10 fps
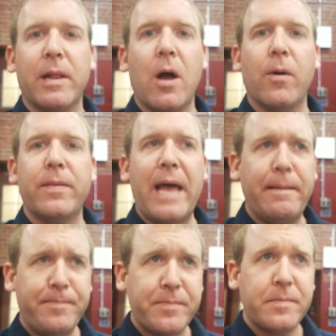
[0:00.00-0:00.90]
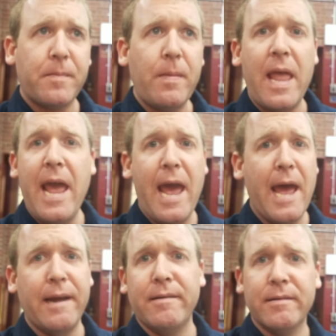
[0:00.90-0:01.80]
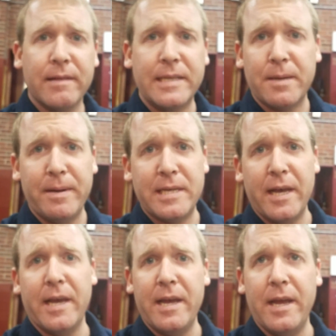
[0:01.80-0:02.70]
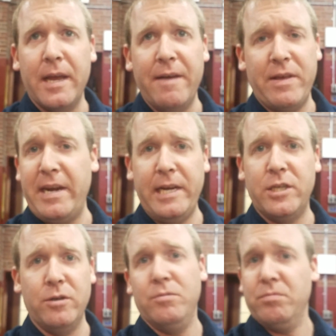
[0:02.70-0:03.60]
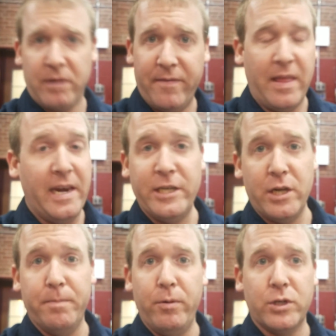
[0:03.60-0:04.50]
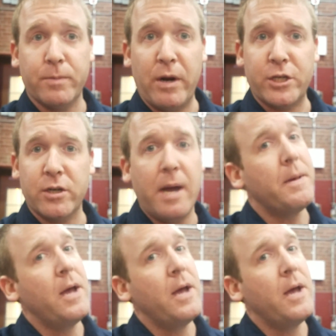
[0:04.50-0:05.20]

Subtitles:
lower than that, and let somebody tell you if they need to, like they need you to boost the pressure up.